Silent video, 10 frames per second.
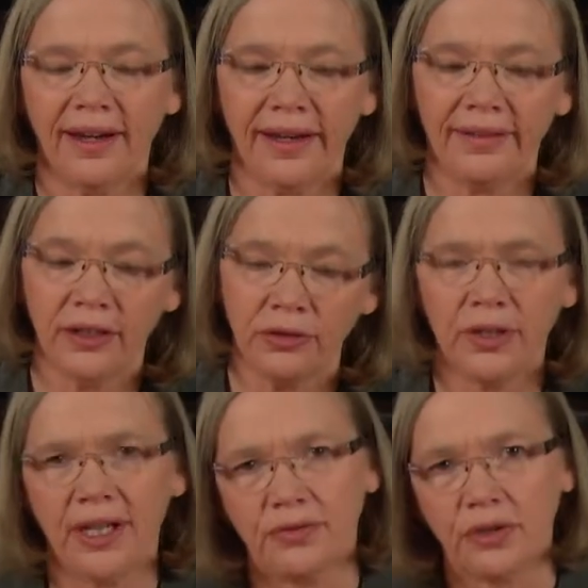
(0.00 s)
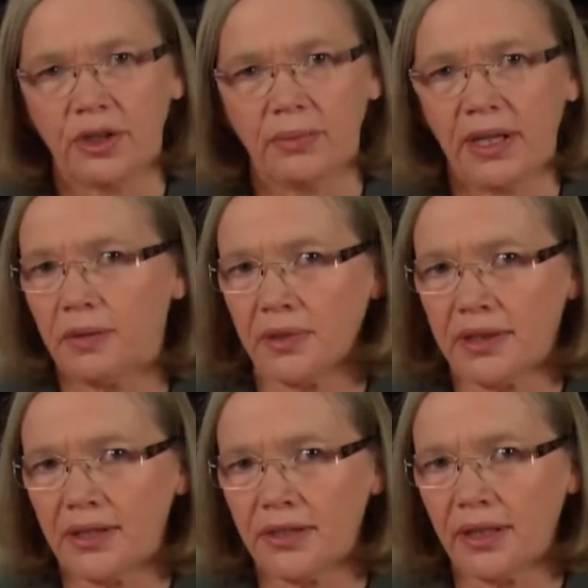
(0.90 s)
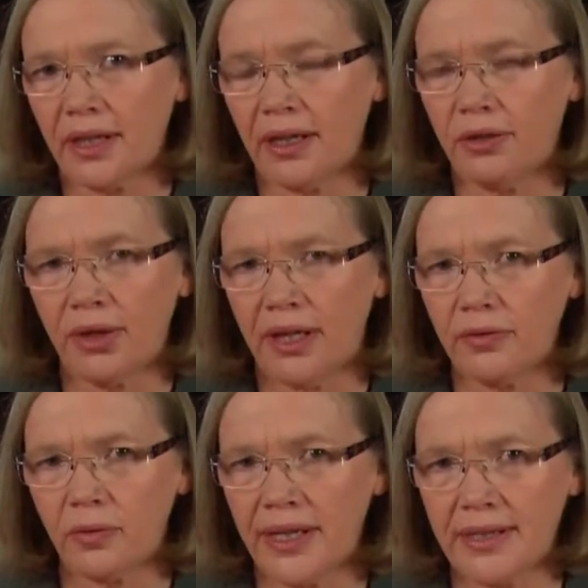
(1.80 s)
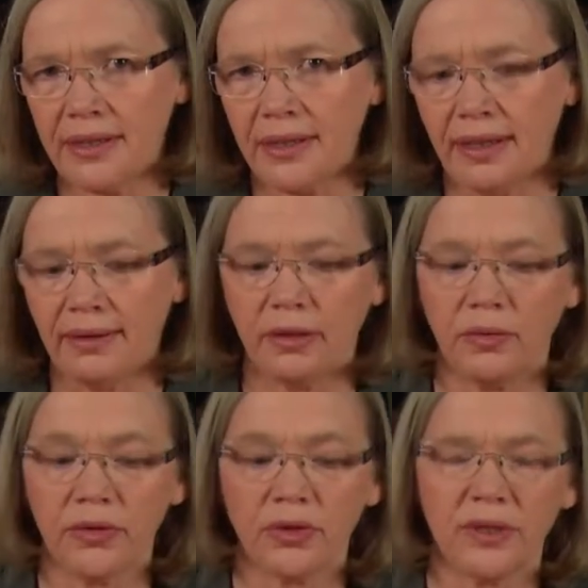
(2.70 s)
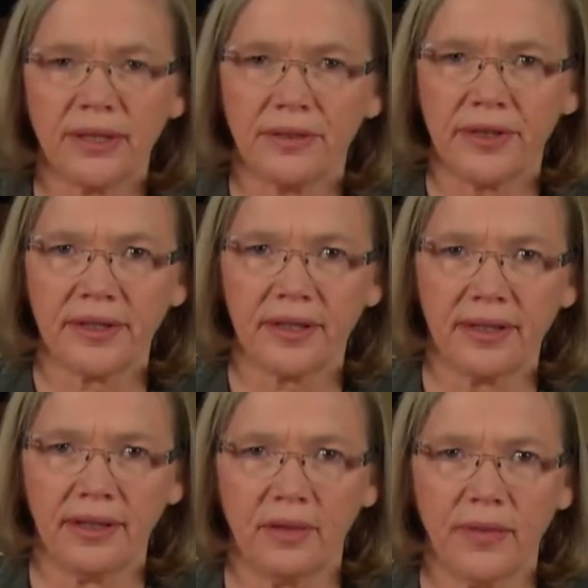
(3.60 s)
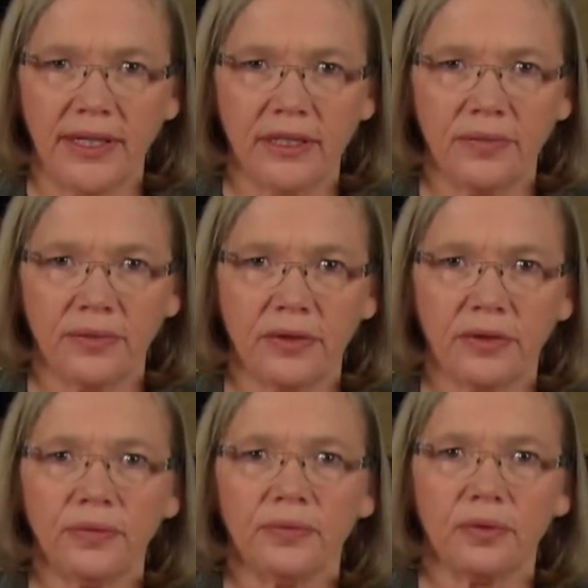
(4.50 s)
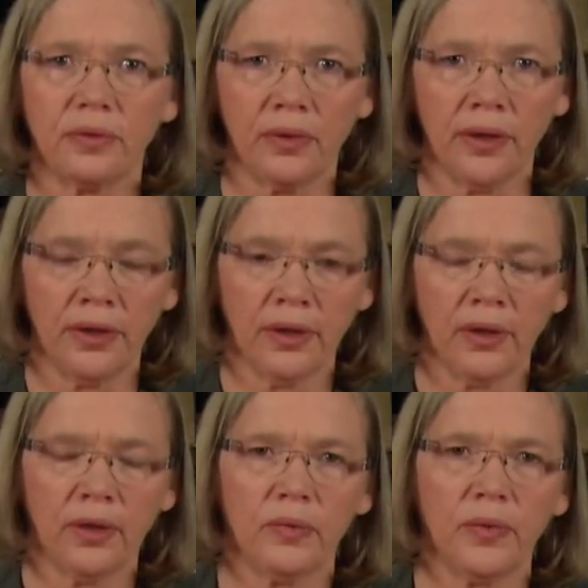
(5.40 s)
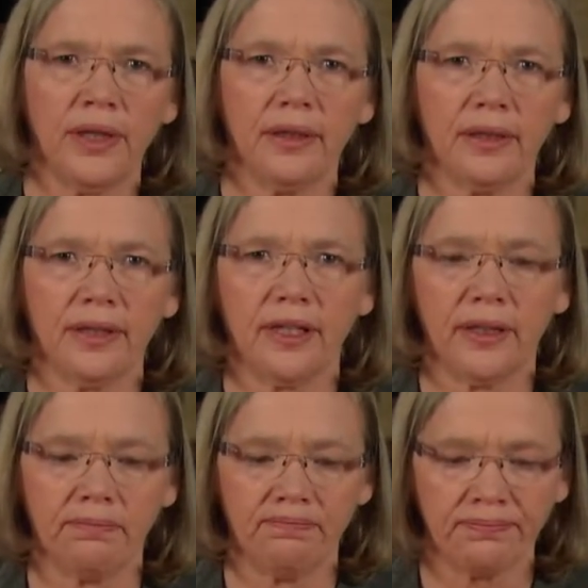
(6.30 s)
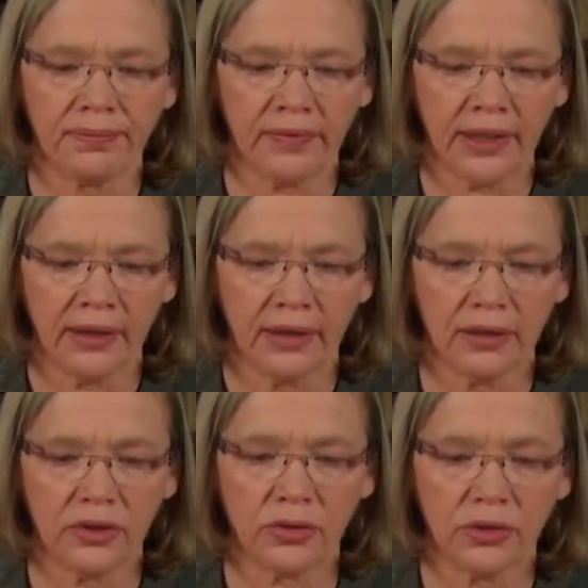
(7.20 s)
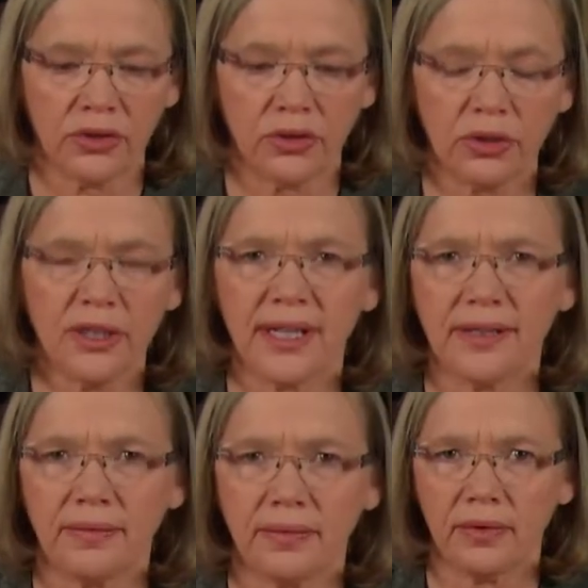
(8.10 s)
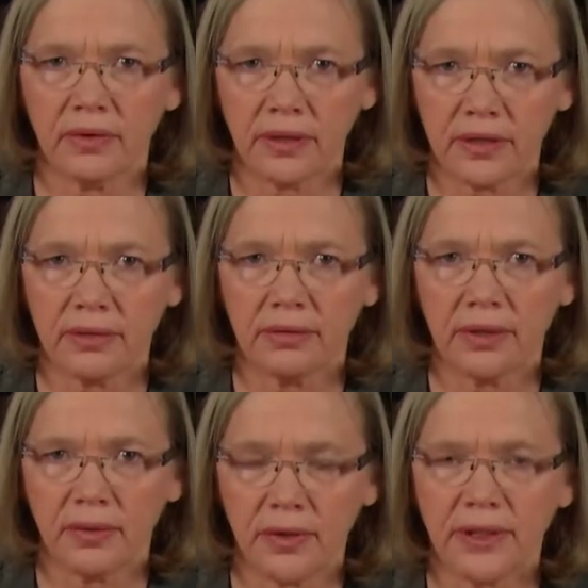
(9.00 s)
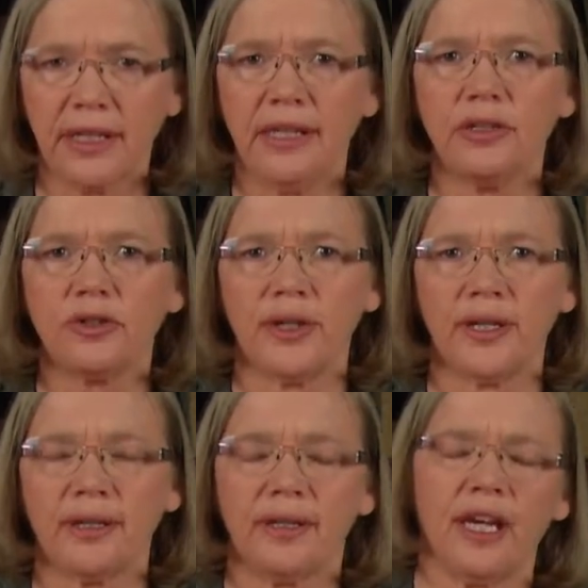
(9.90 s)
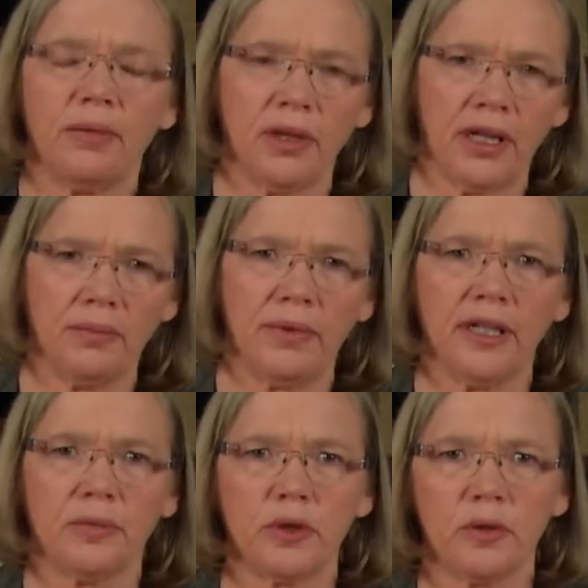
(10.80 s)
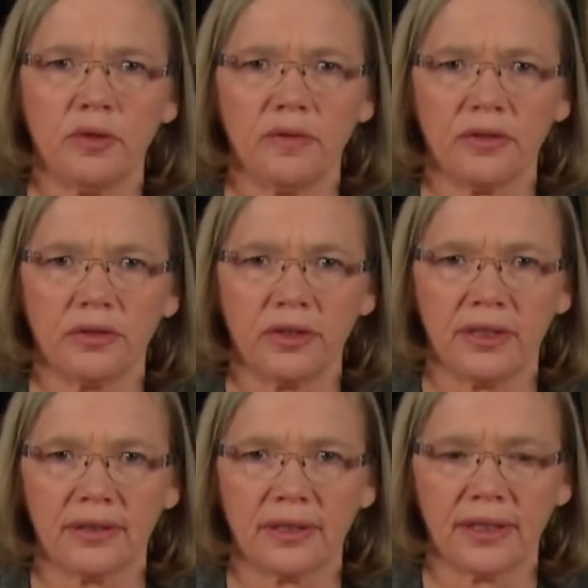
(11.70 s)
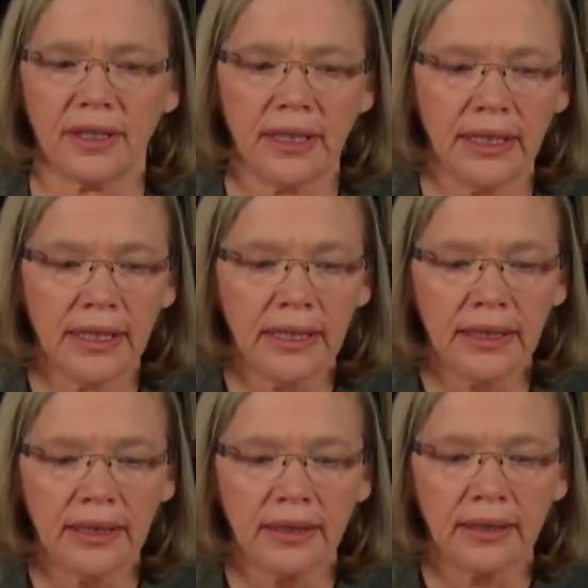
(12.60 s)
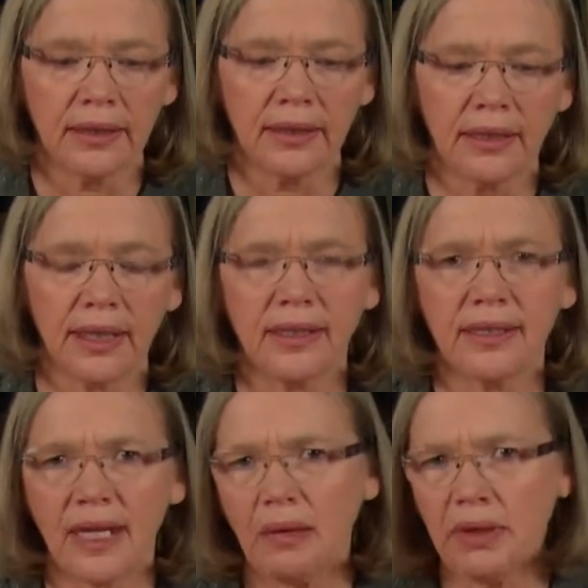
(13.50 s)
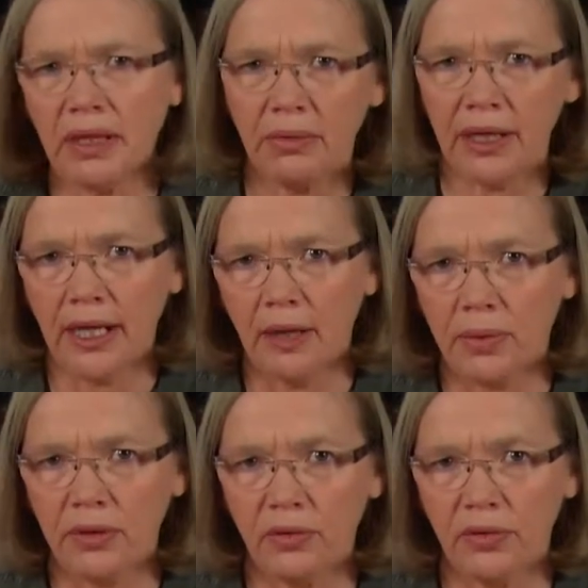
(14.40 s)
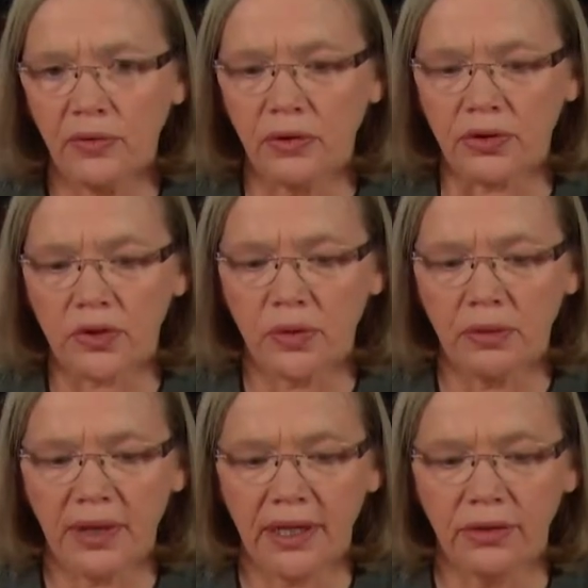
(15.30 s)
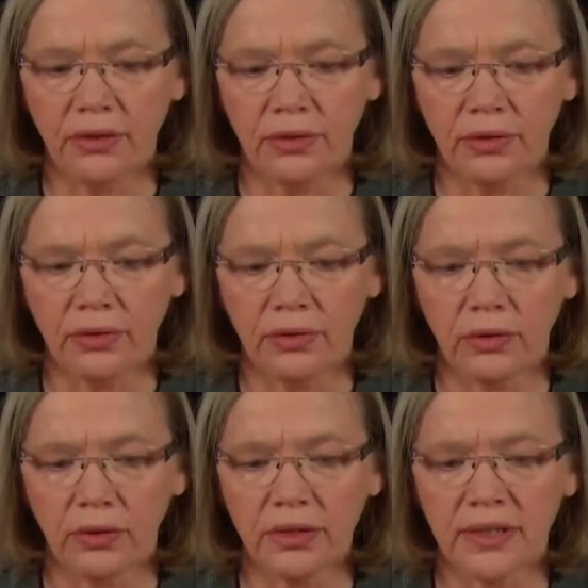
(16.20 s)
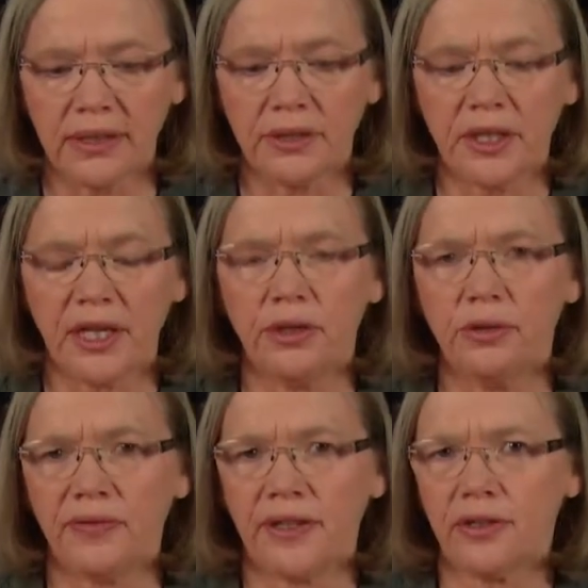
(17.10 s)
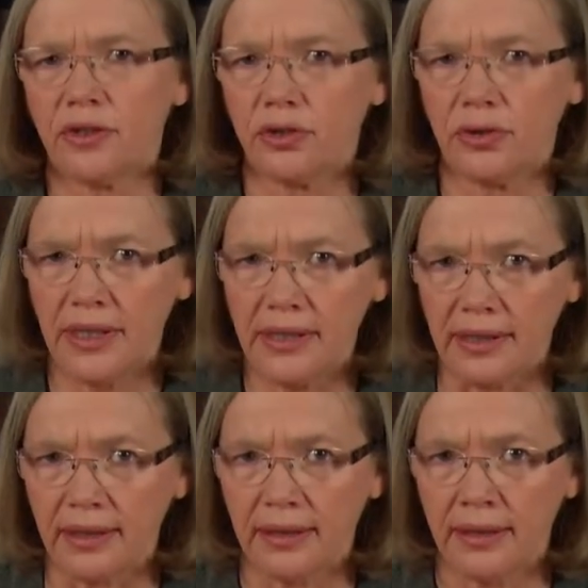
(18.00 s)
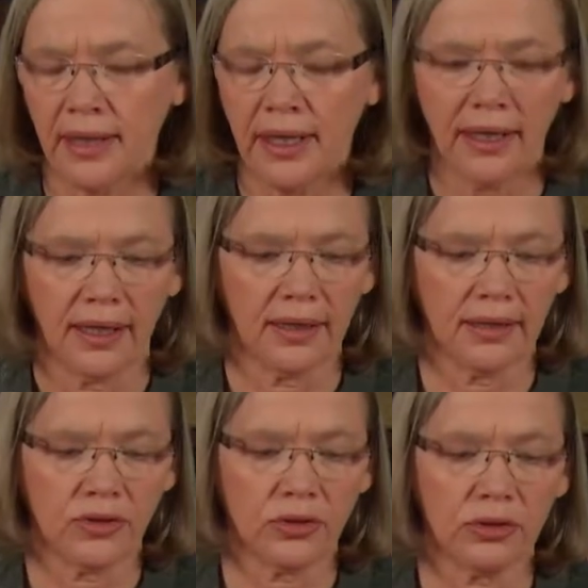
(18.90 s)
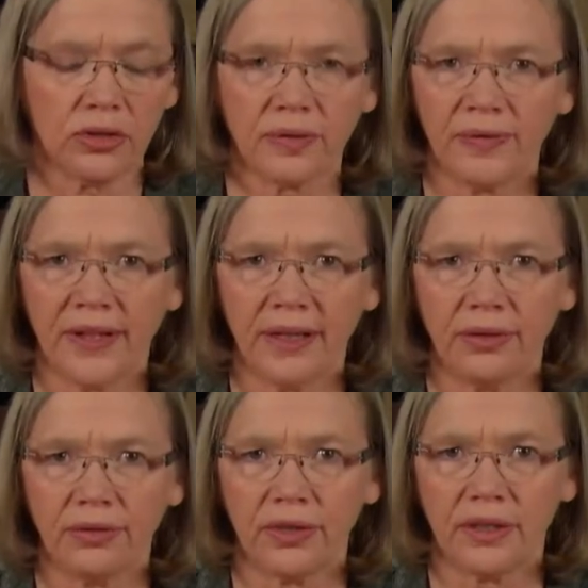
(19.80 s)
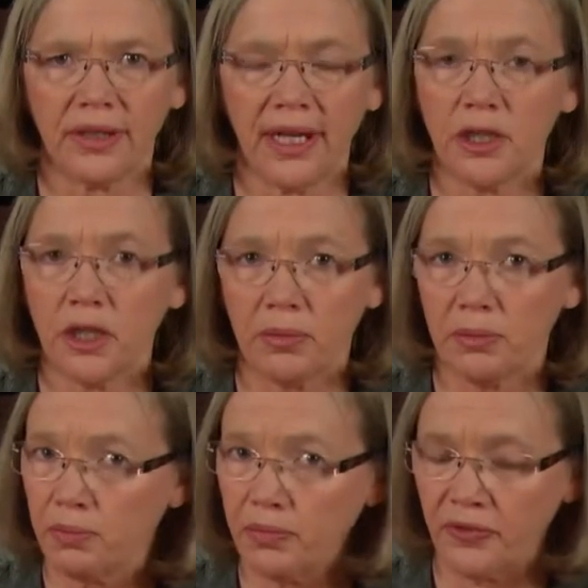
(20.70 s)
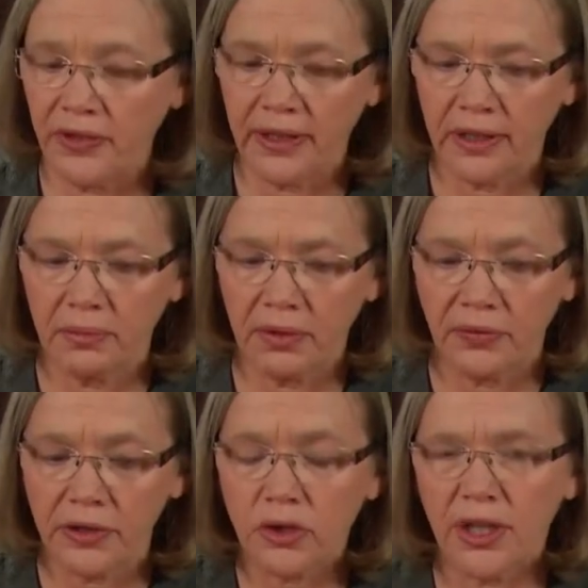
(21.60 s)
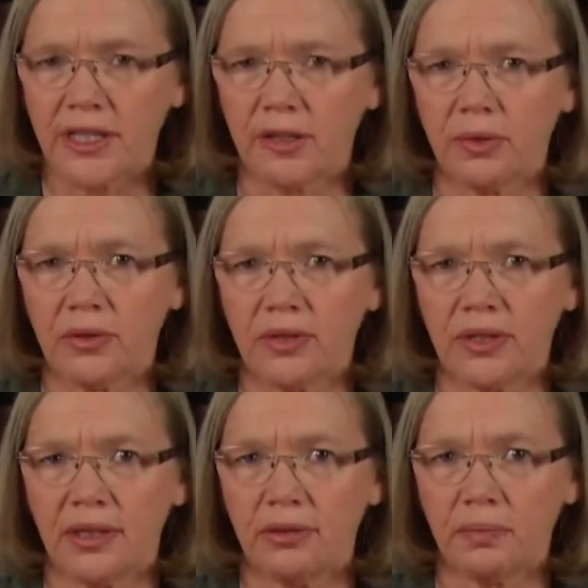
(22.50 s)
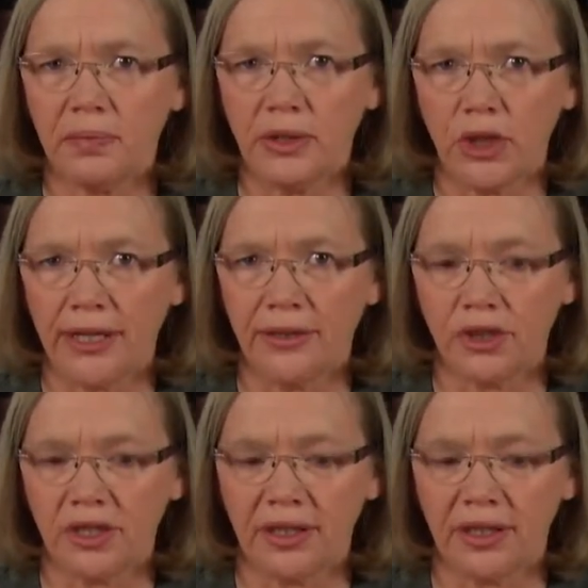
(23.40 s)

And then you would have to go back. But that's okay. You haven't wasted anything, because your delta's sitting there waiting for you for when um, the, the student has got what they needed to out of the gamma and being able to move on to delta. Now, the same thing might happen in reverse, whereby you got delta and you found it's too easy. And the student's just flying through it, and they're actually a bit, feeling a bit frustrated because they're not being challenged